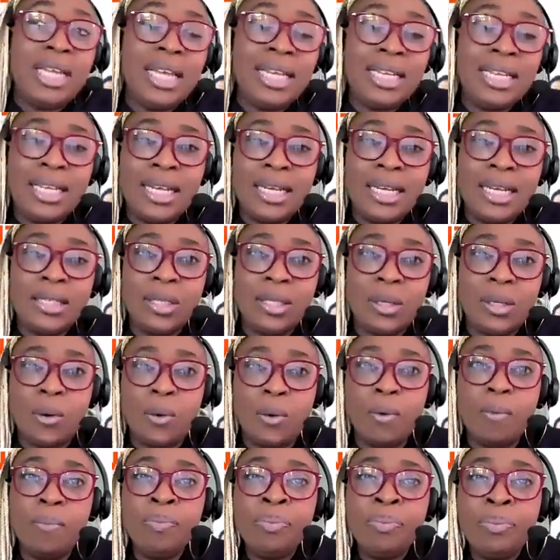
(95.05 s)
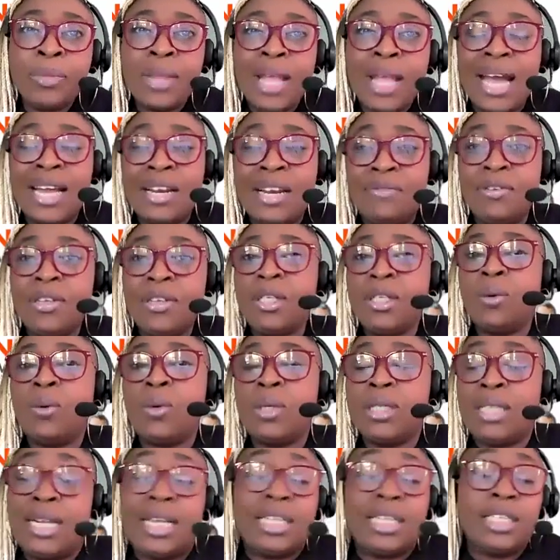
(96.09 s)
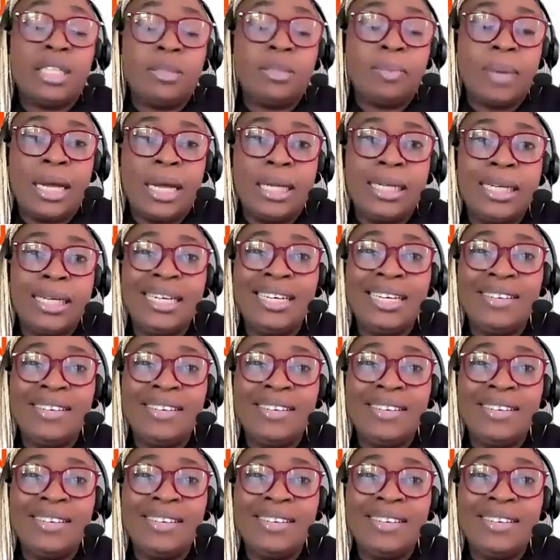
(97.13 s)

10 years ago, and inflation wasn't as bad.